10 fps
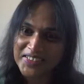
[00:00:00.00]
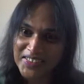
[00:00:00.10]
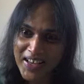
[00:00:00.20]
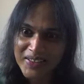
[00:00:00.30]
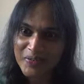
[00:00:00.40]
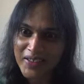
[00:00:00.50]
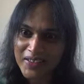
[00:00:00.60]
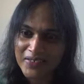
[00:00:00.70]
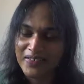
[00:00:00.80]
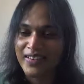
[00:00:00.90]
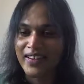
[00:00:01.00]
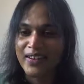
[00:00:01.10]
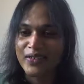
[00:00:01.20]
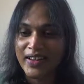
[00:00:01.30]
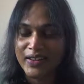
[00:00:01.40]
That's what I don't like. I
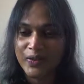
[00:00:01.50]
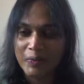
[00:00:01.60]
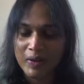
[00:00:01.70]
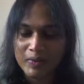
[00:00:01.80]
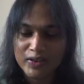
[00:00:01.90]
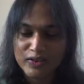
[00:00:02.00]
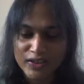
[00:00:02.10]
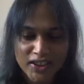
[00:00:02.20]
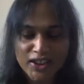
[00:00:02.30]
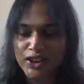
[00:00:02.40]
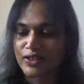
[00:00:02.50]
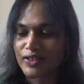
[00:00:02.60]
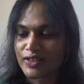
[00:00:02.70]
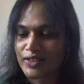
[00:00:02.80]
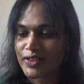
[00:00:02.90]
don't like the way people treat
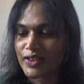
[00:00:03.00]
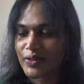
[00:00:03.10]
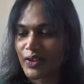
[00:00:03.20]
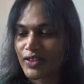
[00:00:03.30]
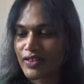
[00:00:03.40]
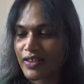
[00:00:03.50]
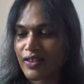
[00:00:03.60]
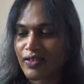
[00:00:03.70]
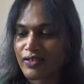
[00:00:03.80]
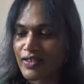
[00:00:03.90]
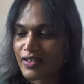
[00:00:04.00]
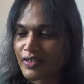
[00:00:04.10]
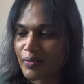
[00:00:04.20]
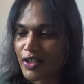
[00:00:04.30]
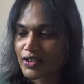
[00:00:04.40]
you just because they know
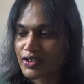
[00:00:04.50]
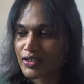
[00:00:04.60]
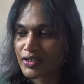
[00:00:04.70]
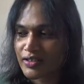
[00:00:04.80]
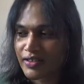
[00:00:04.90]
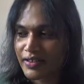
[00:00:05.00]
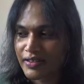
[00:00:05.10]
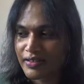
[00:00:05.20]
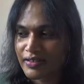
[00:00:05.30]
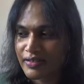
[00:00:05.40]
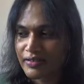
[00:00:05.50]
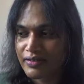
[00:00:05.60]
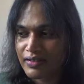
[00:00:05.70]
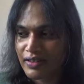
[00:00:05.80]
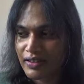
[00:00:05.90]
this about you. It's
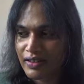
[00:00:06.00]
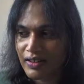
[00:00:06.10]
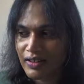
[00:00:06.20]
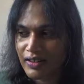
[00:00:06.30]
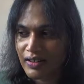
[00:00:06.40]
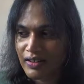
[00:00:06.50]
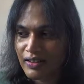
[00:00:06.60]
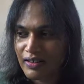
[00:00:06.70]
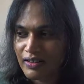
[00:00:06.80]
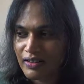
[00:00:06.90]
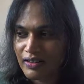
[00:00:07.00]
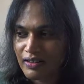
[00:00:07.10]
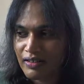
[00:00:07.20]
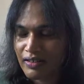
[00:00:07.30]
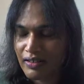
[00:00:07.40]
like,
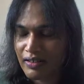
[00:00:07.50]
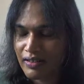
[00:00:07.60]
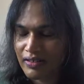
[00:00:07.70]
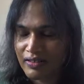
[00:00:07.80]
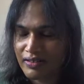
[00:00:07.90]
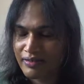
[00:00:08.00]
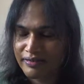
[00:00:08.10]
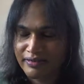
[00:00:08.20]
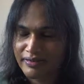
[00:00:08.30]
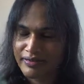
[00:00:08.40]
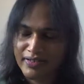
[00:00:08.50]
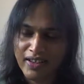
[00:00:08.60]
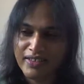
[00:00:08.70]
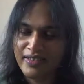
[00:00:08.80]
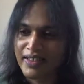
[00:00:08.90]
so
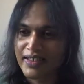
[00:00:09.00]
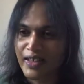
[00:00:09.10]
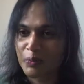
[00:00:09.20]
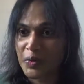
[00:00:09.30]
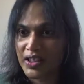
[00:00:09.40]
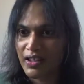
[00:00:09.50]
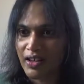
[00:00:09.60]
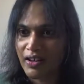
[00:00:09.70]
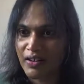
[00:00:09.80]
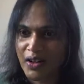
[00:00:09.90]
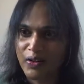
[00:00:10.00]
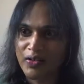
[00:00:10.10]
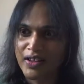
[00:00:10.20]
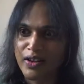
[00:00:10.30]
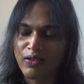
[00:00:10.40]
either they take pity on you
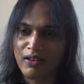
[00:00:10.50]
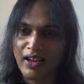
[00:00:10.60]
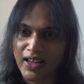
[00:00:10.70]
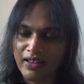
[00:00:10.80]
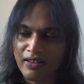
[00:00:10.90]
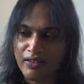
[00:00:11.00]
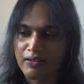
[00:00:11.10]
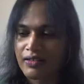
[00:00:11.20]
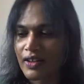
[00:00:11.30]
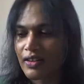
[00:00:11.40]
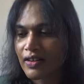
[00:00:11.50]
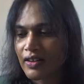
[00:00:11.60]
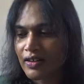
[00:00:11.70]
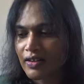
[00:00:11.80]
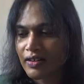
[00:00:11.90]
or they don't like you,
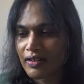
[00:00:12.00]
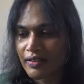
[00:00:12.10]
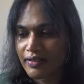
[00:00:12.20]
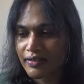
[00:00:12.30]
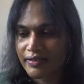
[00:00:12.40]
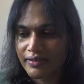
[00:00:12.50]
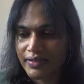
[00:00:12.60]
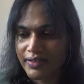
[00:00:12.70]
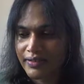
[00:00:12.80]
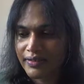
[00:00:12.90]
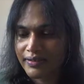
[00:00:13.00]
or I don't know.